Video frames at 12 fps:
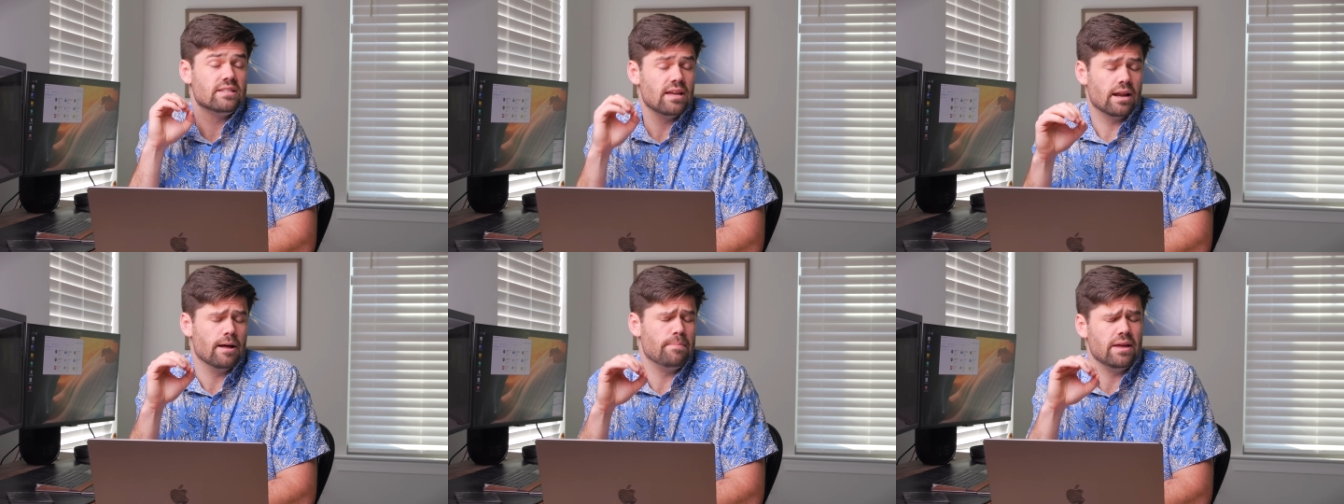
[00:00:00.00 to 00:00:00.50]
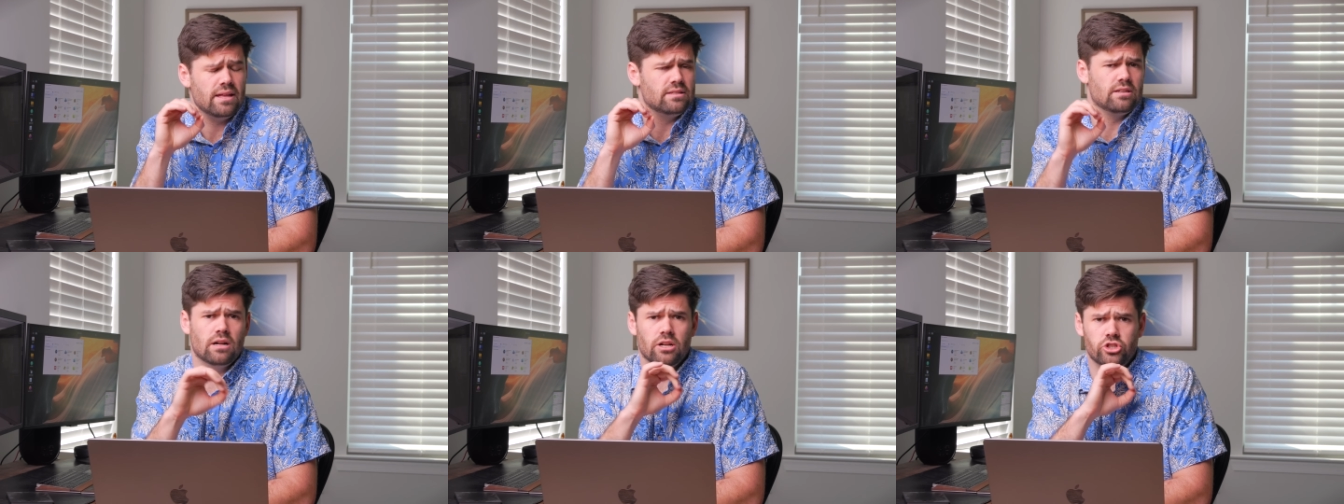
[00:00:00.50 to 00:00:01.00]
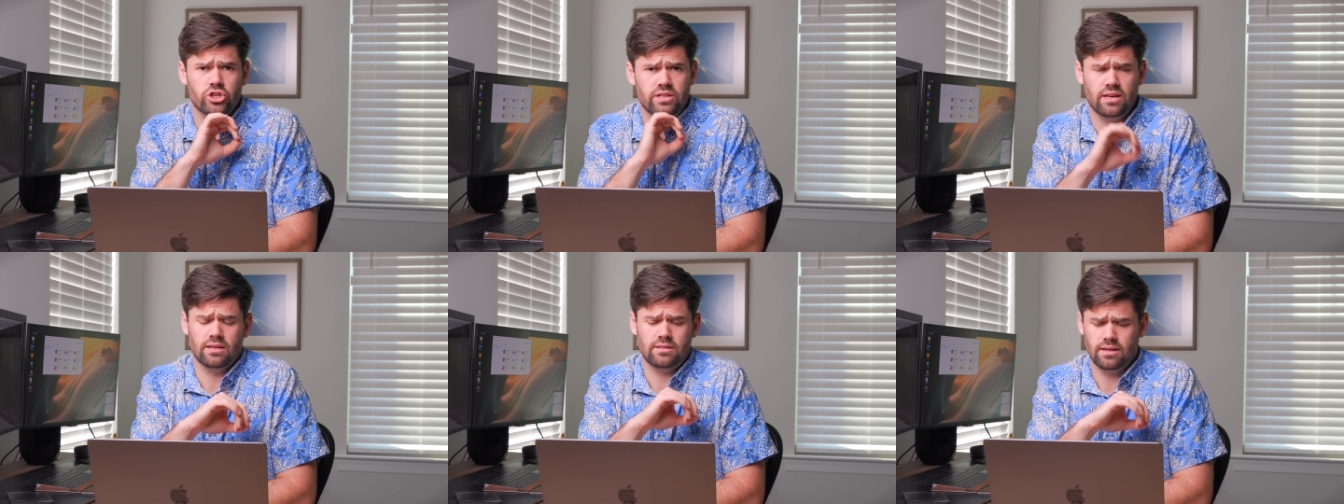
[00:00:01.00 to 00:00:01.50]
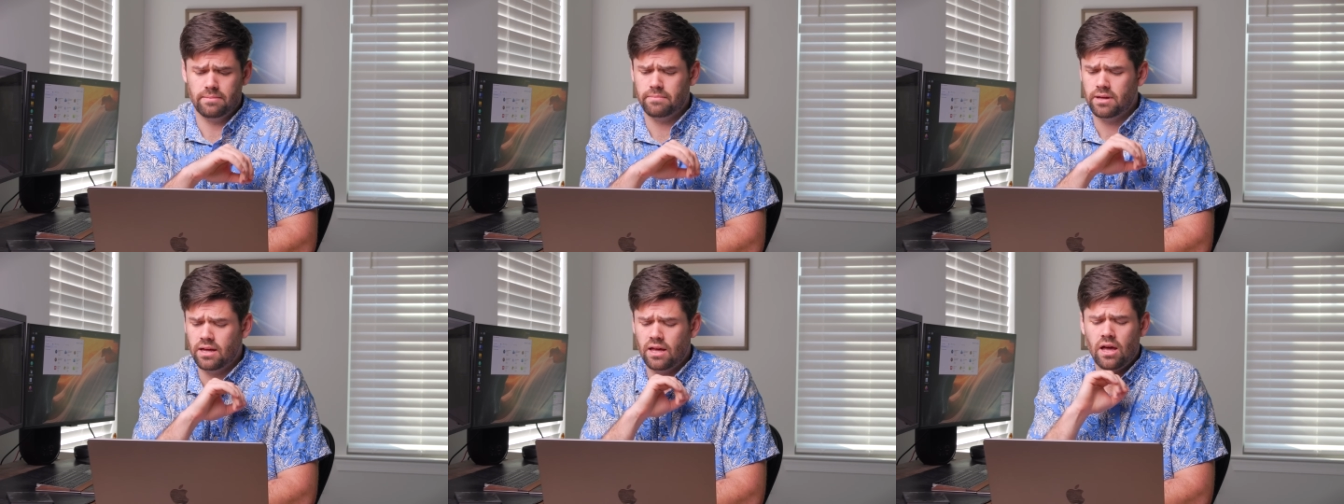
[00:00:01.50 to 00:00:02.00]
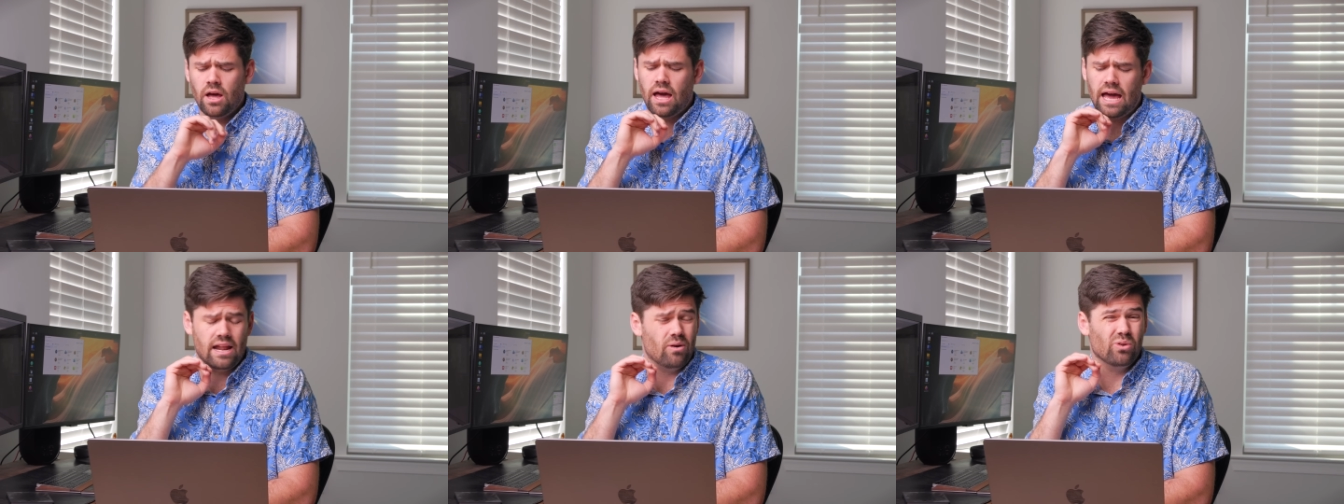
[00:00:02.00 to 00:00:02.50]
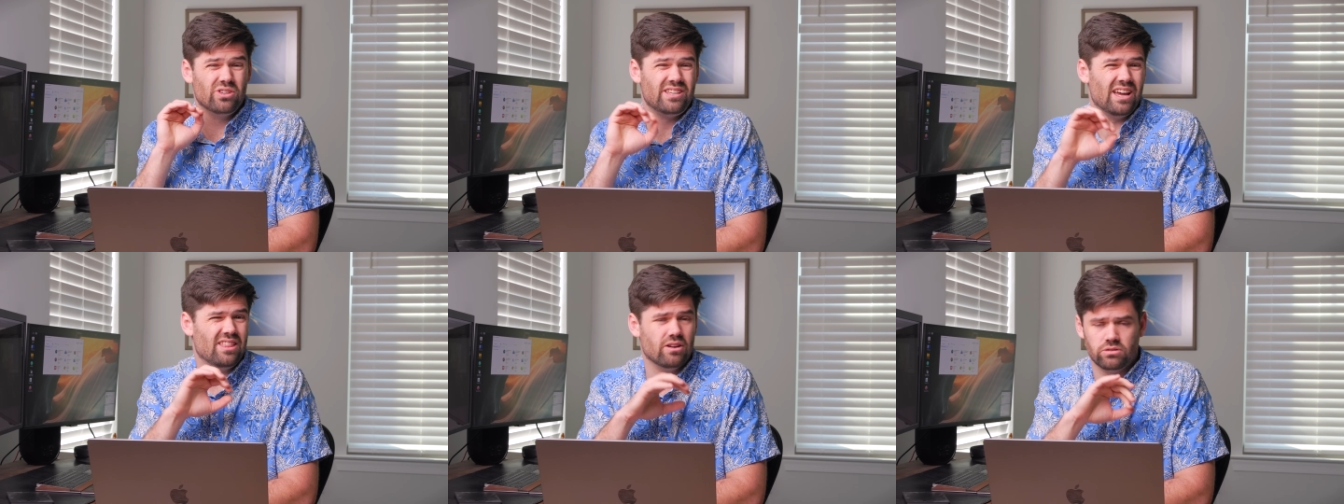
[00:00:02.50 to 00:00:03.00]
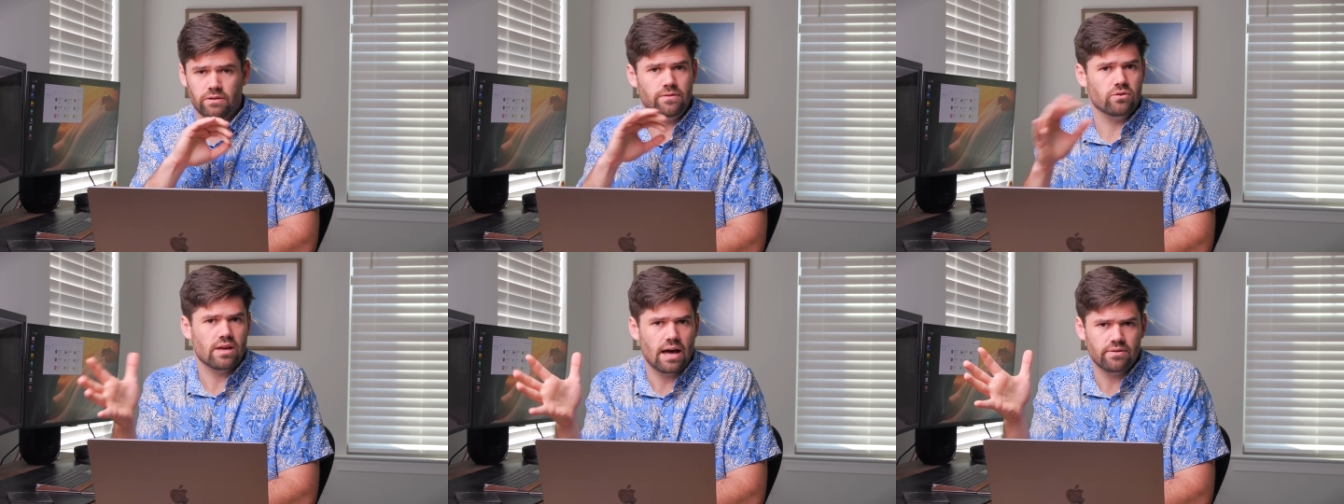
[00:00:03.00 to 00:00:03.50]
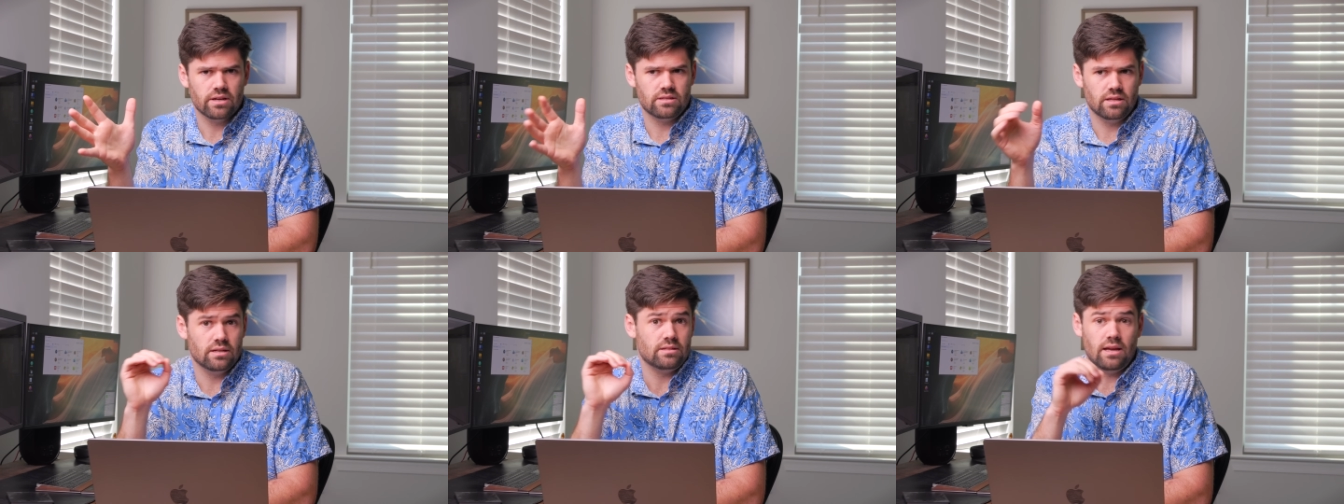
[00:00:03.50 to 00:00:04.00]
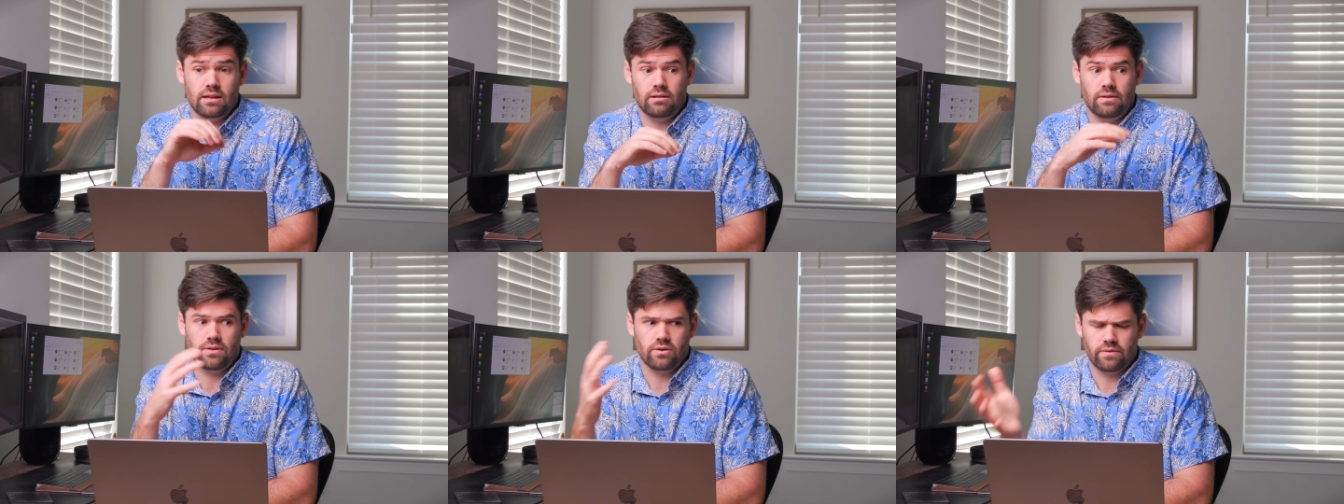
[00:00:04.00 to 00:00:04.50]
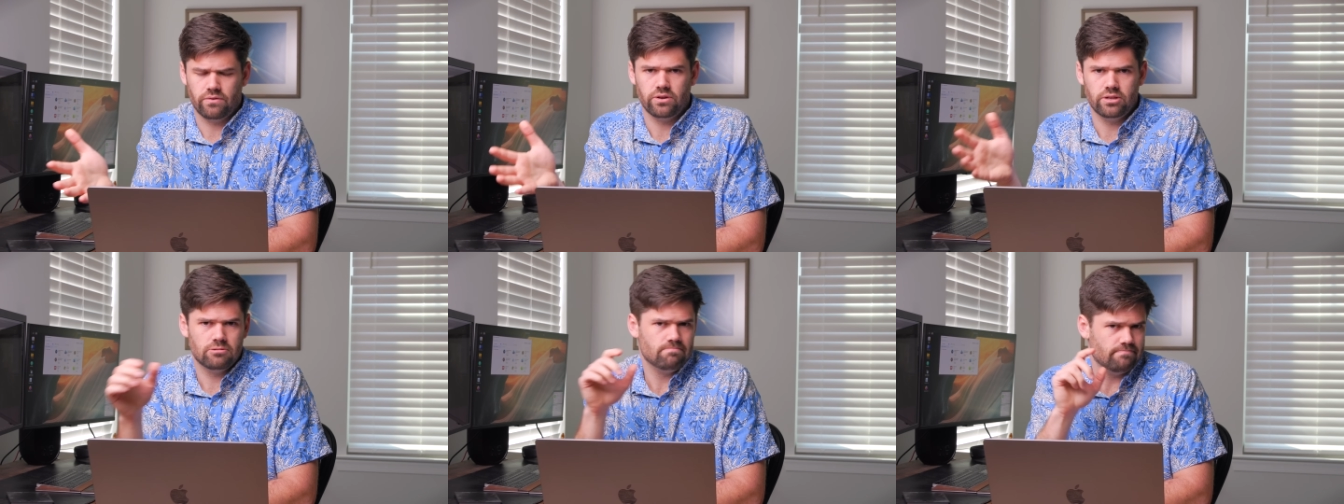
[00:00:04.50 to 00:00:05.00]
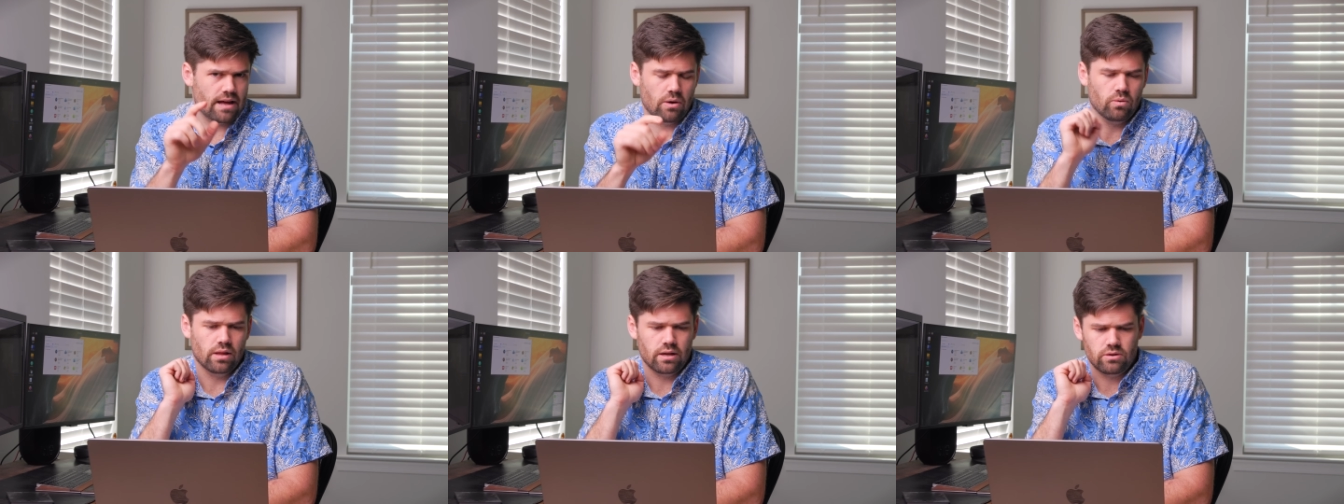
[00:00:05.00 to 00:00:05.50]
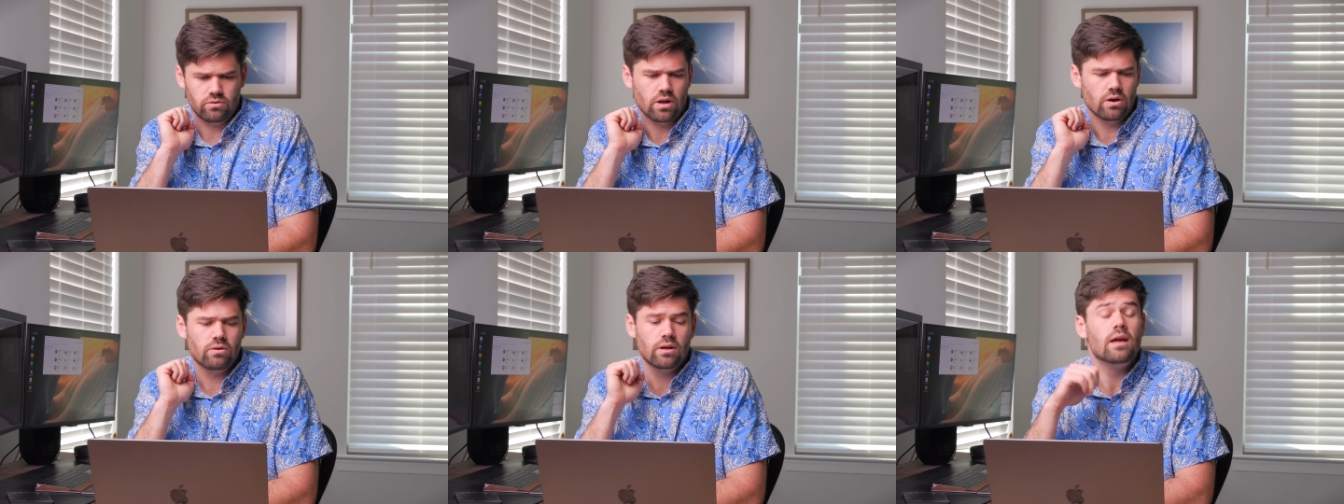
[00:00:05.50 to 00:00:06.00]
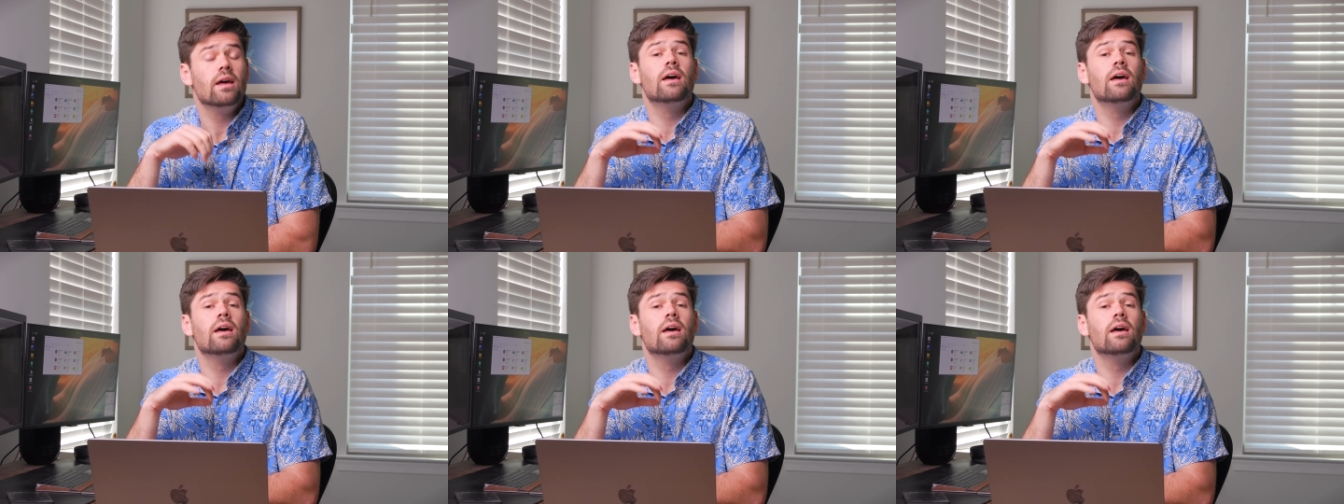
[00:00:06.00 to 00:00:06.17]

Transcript: set up in Synology DSM. And I will say there's a few caveats to this, and if there ever is, I will let you know.